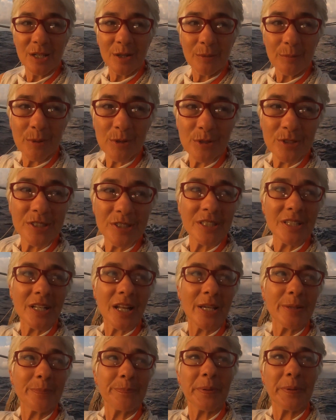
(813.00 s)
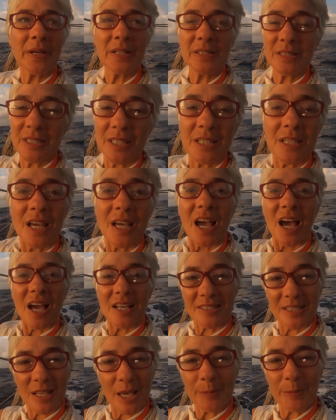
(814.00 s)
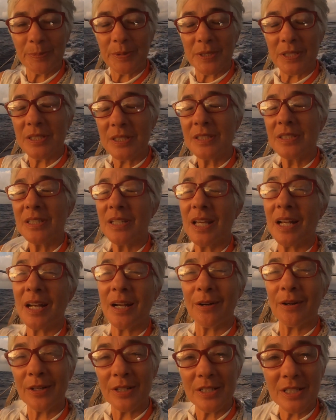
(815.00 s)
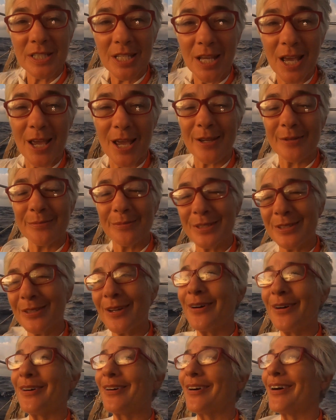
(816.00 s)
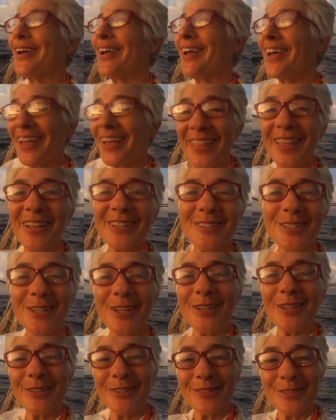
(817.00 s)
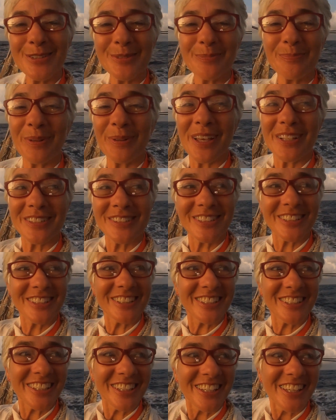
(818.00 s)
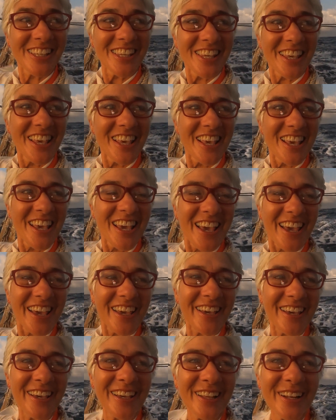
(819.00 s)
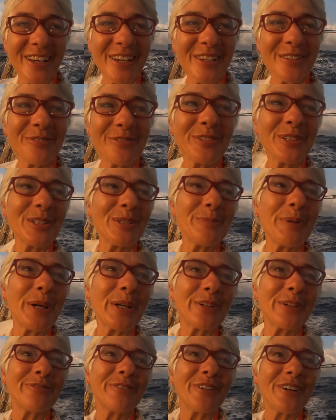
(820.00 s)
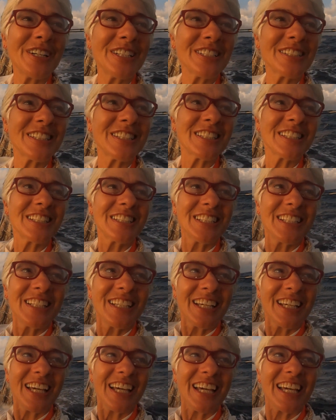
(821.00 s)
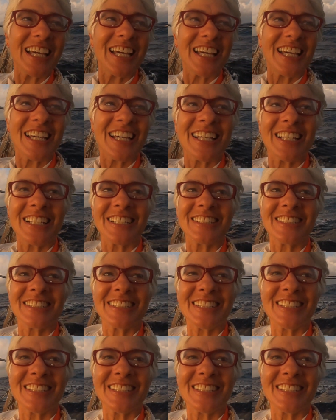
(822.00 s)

most of the night, but I slept an hour at a time, so that's a huge blessing, and I feel better for it. And